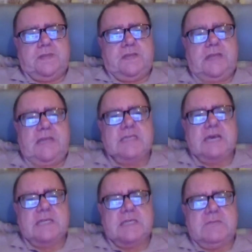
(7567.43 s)
Lee's
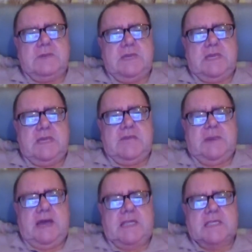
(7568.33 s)
asking me if
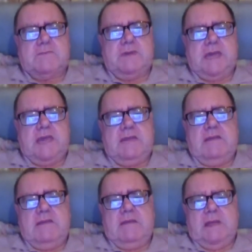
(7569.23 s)
you had to pick
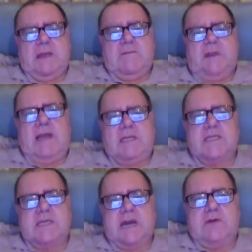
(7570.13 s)

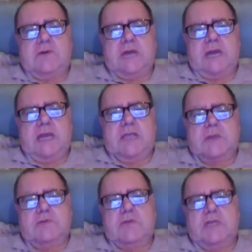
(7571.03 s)
Frankenstein or Dracula.
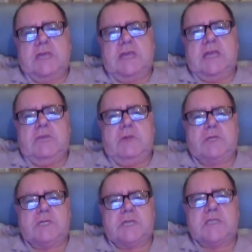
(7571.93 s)
So, in
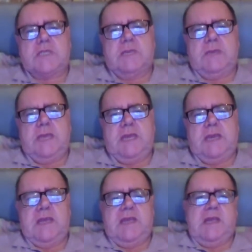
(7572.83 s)
what sense do you
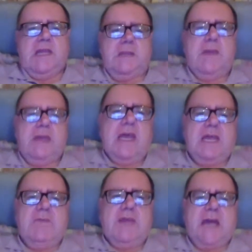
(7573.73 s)
mean? Do you mean
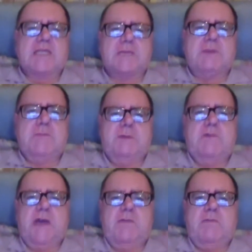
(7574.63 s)
like if you had to pick my
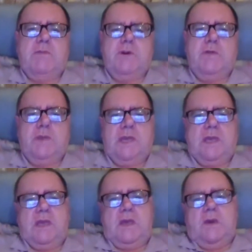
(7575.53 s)
favorite
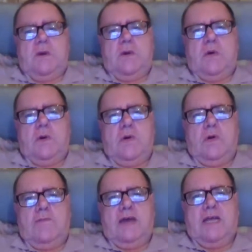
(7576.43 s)
movie, or
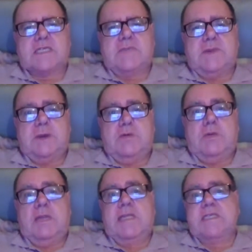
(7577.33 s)
if I had to pick who
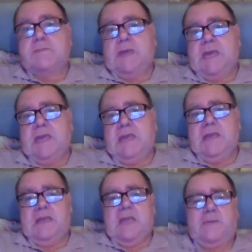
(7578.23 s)
would like to be?
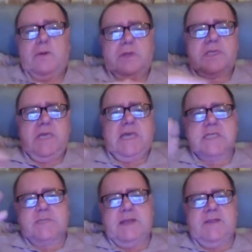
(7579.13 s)
If you could just
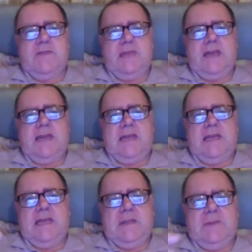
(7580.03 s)
expand on that
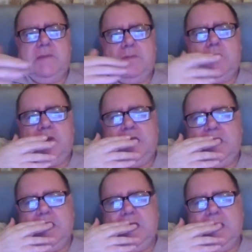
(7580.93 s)
a little bit more,
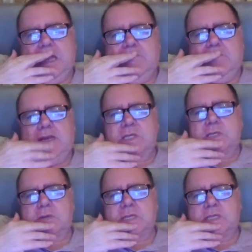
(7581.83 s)
Lee, I'll be glad
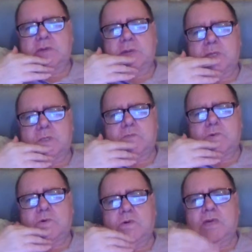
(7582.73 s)
to answer your question
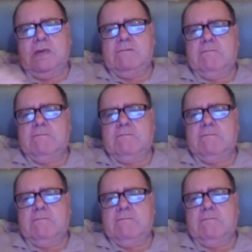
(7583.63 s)
for you.